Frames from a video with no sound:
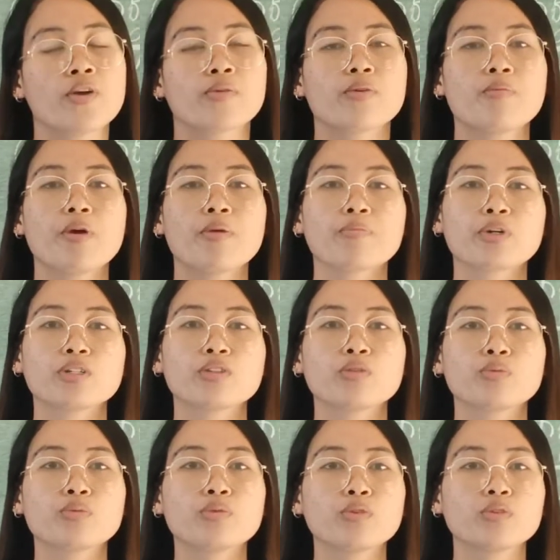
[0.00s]
Remember
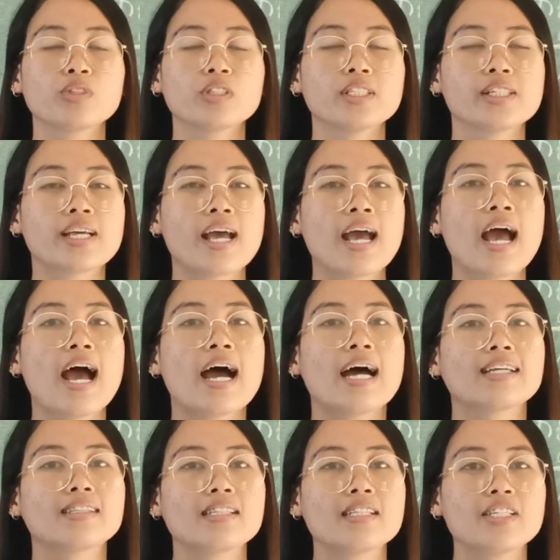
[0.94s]
the rule,
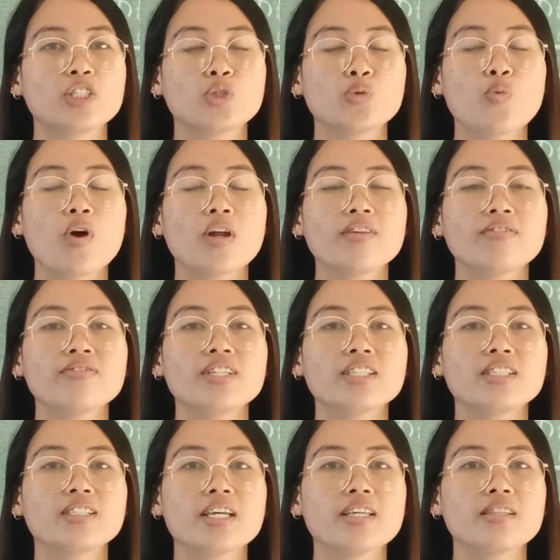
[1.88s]
at least one of the
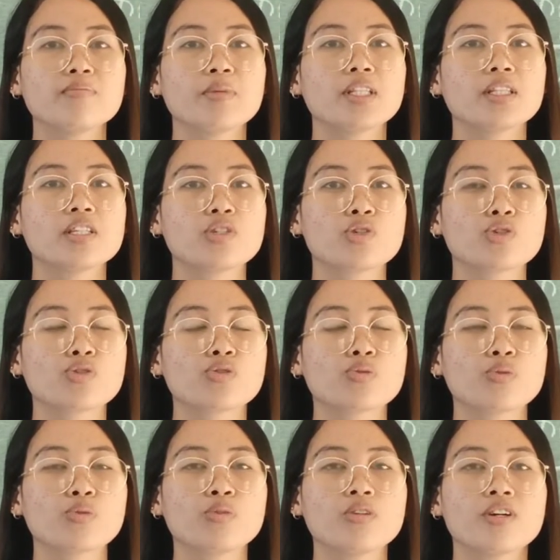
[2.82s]
statement is
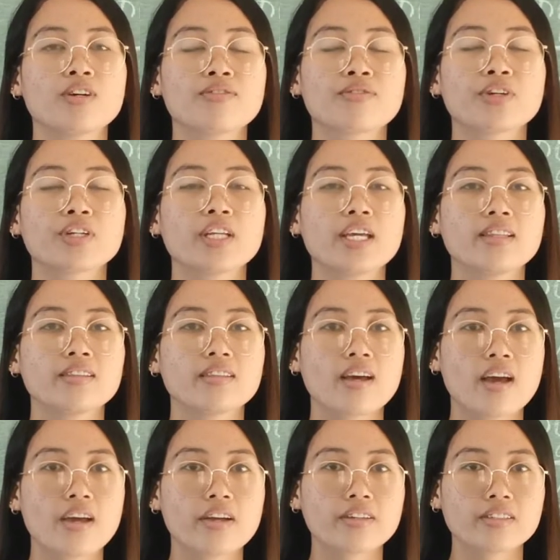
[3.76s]
true for the
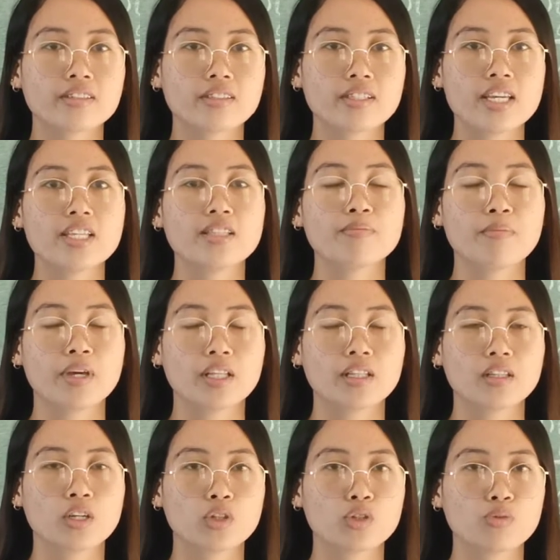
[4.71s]
entire
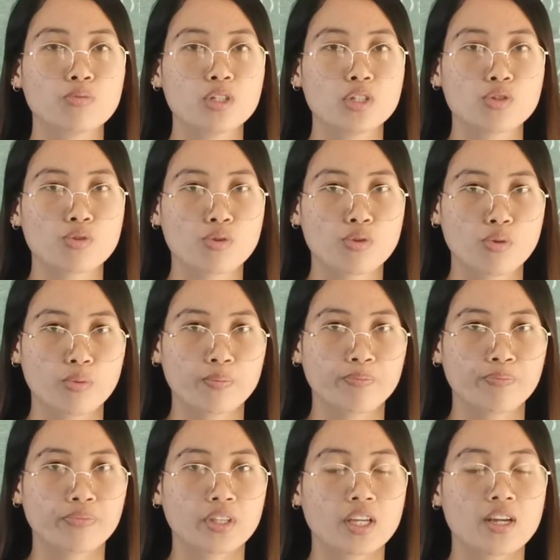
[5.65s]
statement to be true.
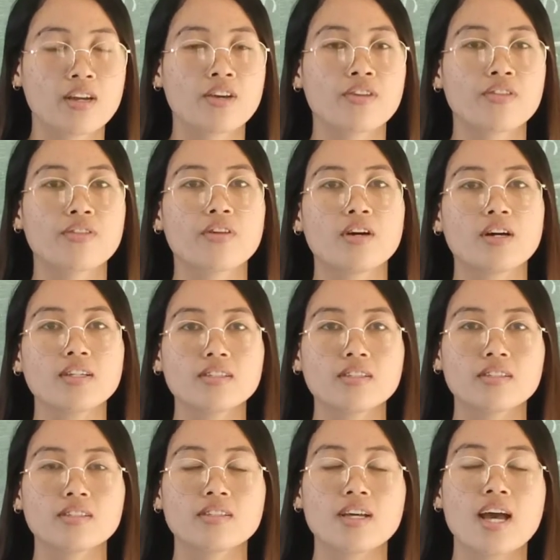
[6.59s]

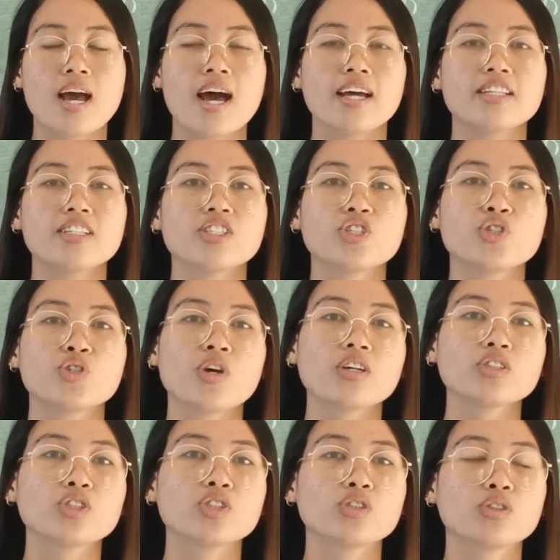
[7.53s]
Thus, a
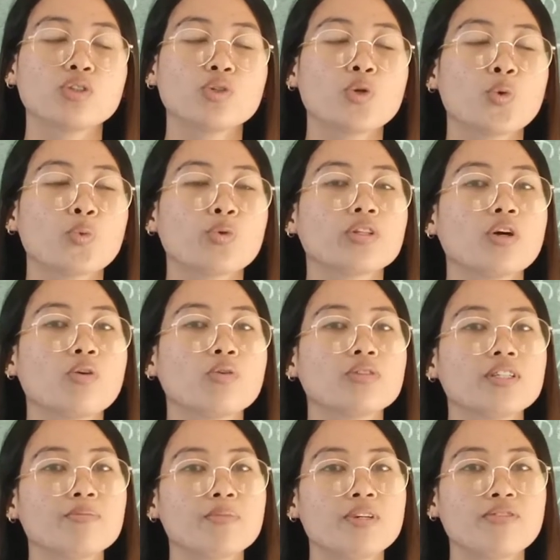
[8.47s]
disjunction will
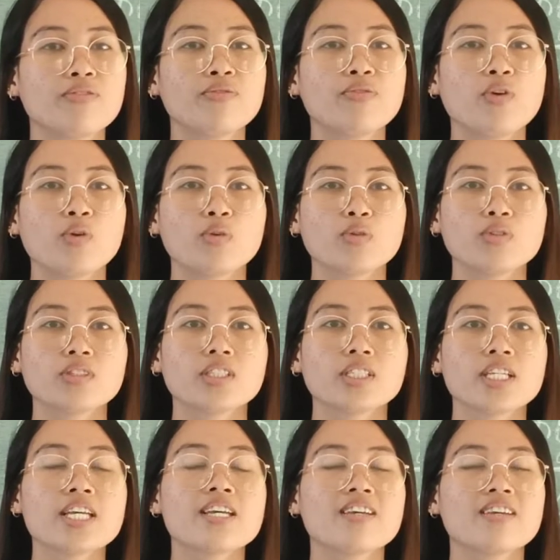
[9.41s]
only be
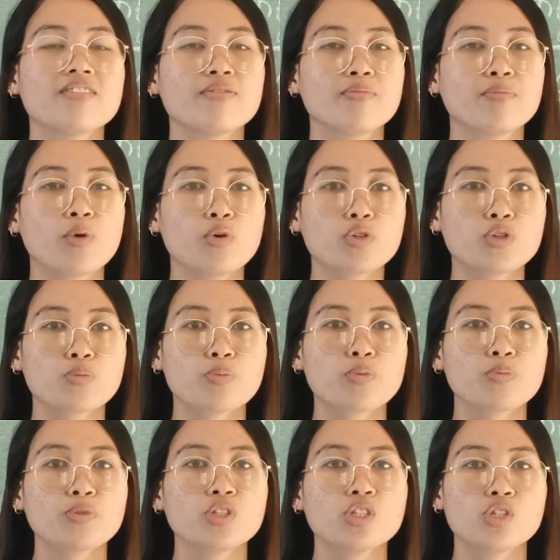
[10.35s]
false if both
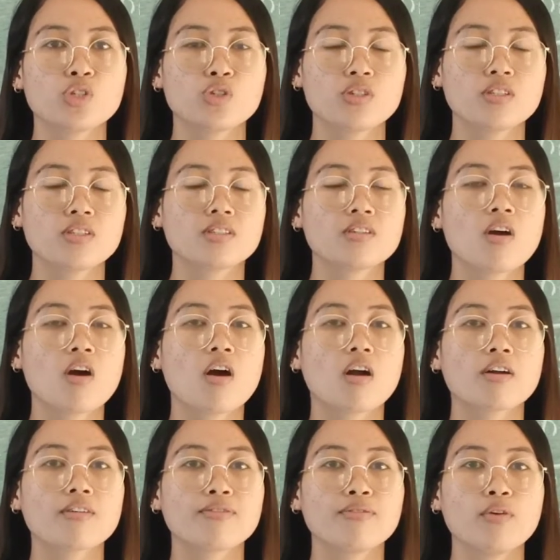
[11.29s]
propositions
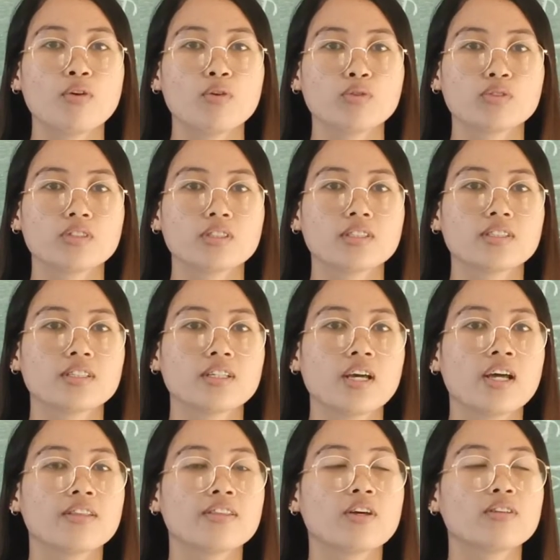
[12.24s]
are false.
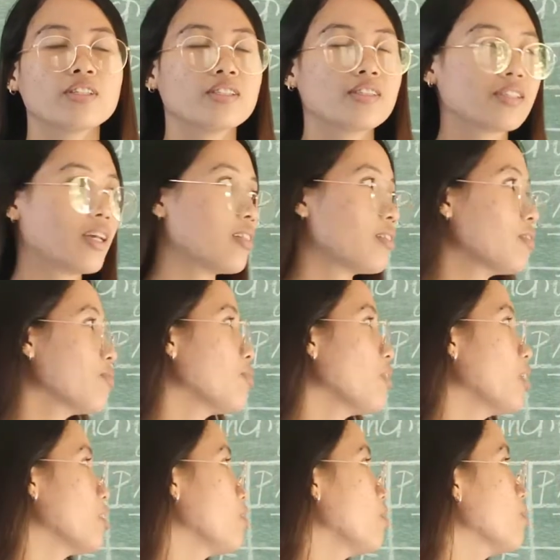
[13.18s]
Now let's get the
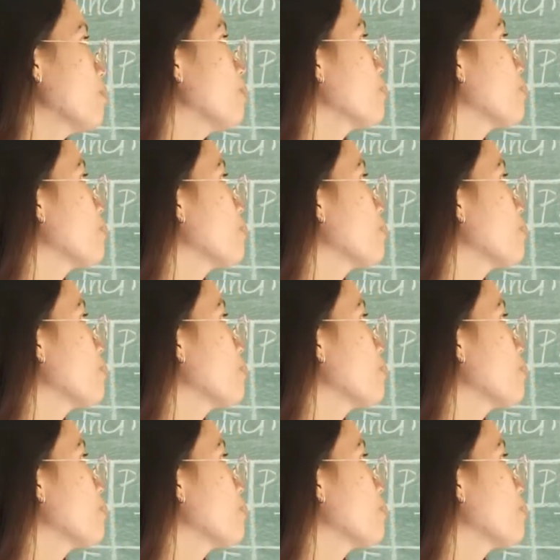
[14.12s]
value.